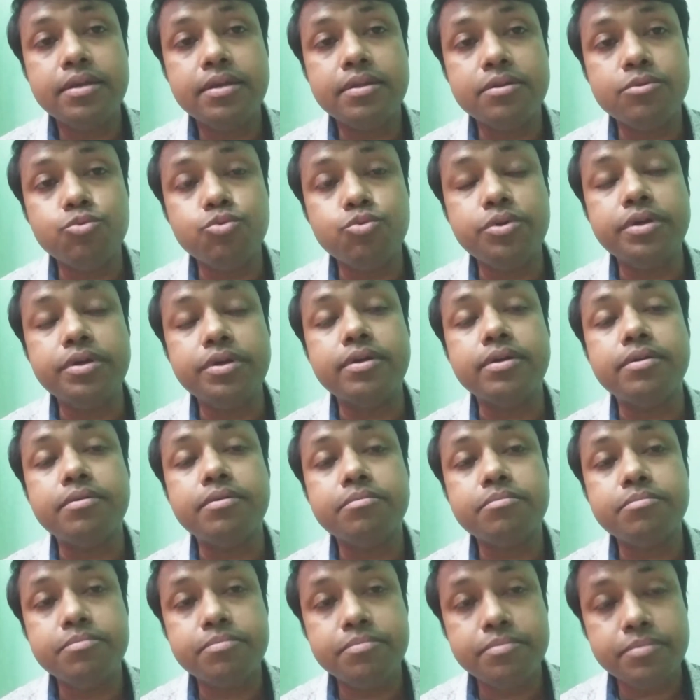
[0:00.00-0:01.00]
we
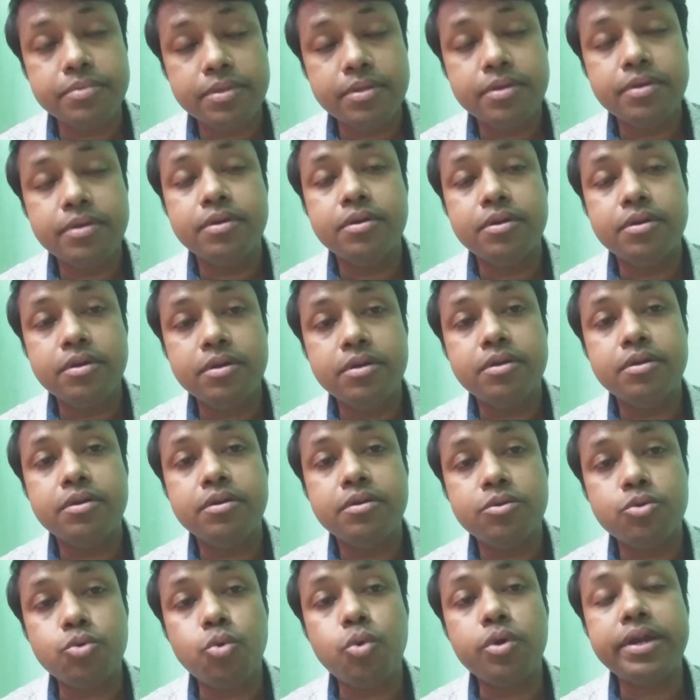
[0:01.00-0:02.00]

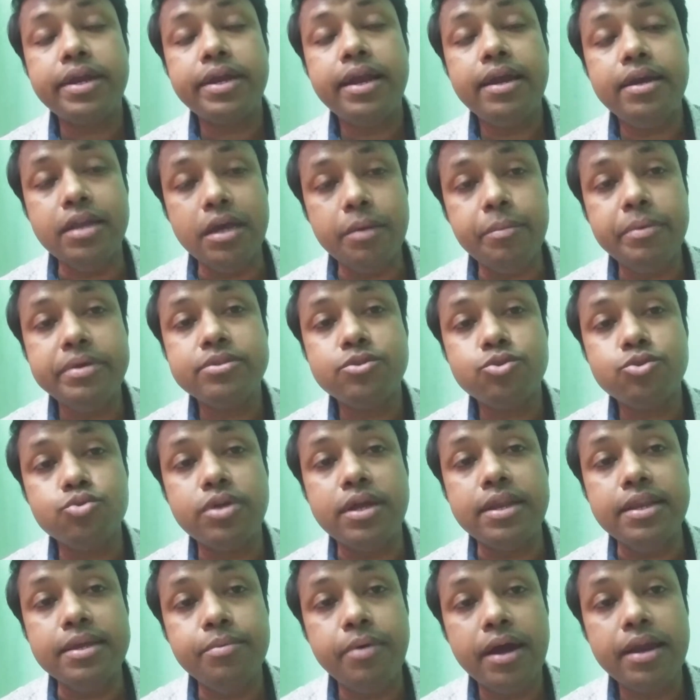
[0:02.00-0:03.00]
total damage to the
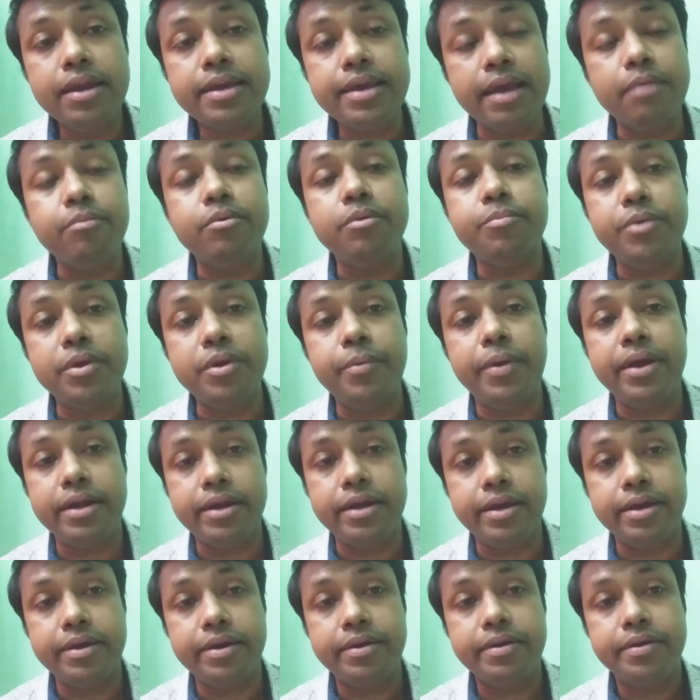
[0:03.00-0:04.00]
liver can be
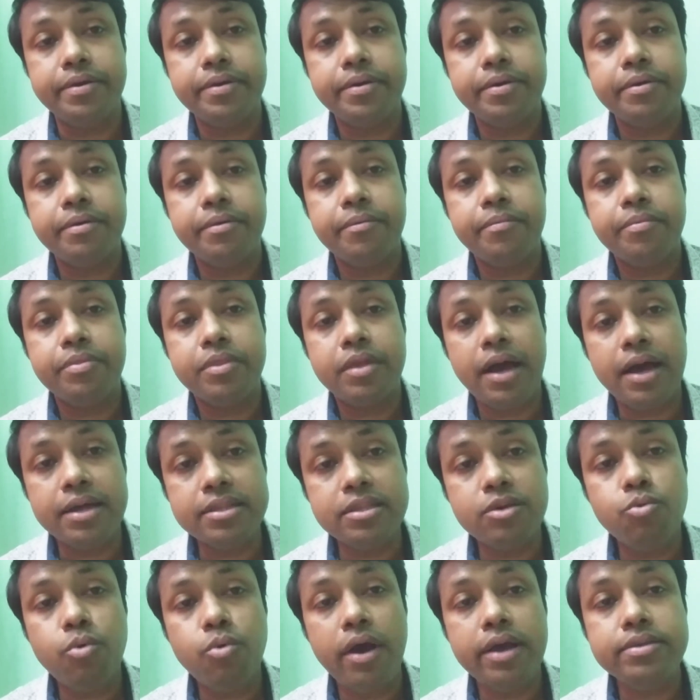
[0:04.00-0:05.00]
prevented.
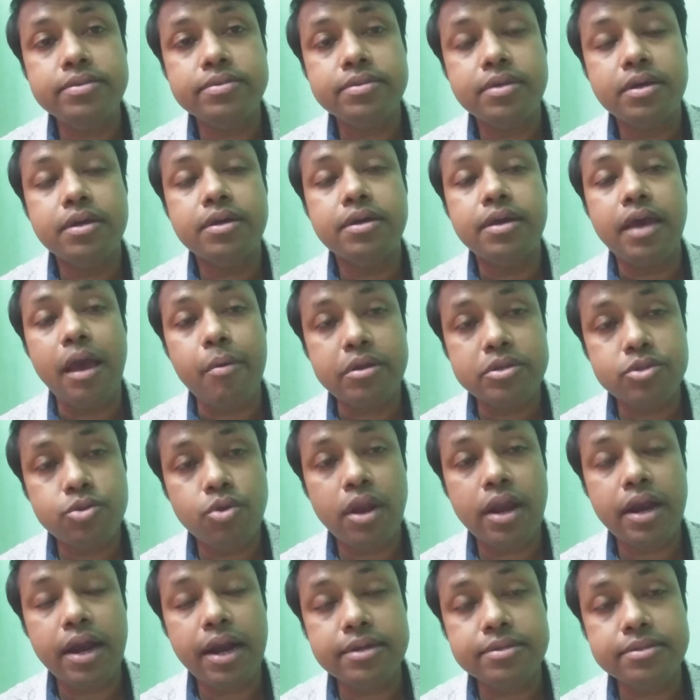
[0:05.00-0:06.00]
Otherwise,
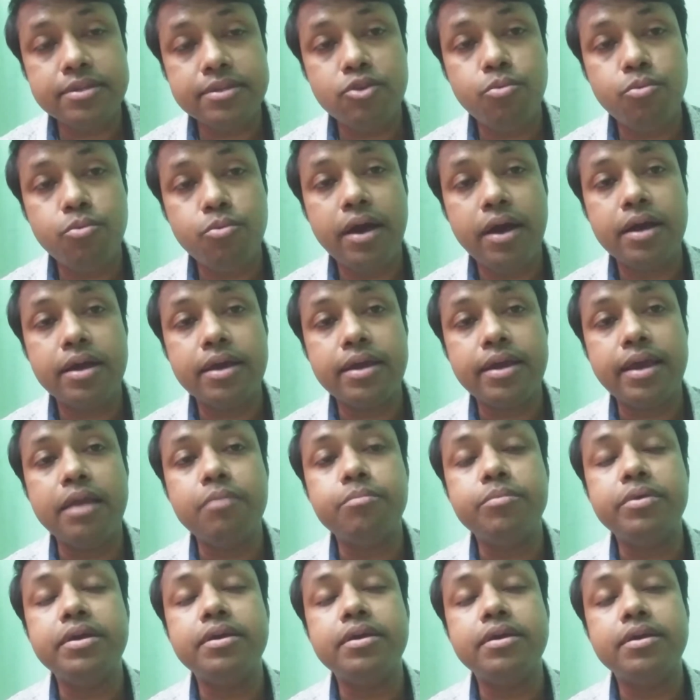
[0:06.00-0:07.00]
hepatocellular carcinoma can
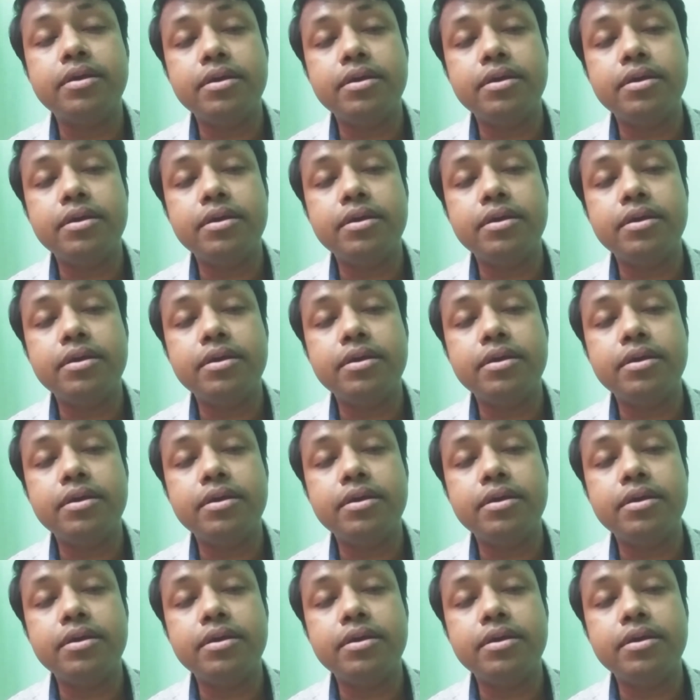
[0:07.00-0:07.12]
be